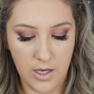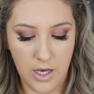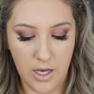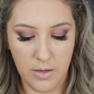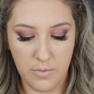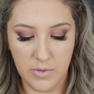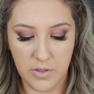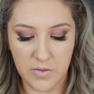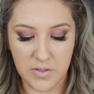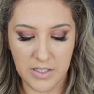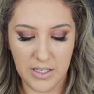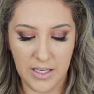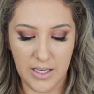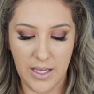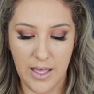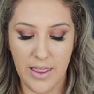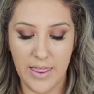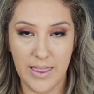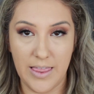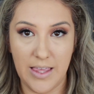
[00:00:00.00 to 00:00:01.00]
I'm
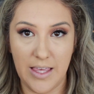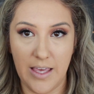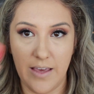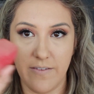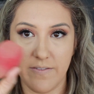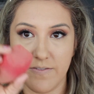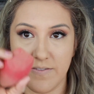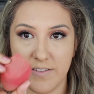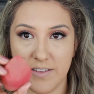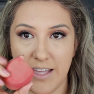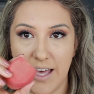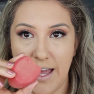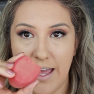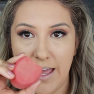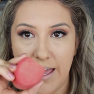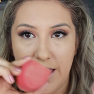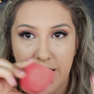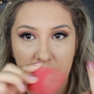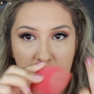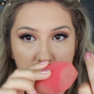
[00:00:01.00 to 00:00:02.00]
using the flat
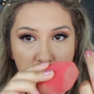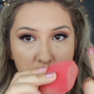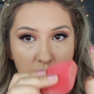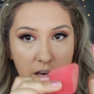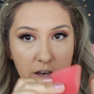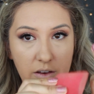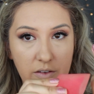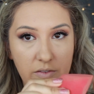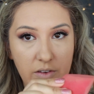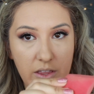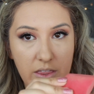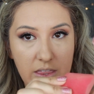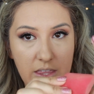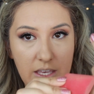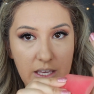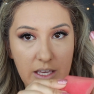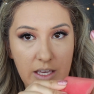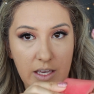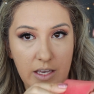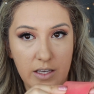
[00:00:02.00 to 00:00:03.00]
edge of
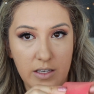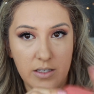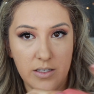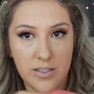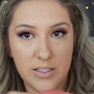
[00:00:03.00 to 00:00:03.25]
the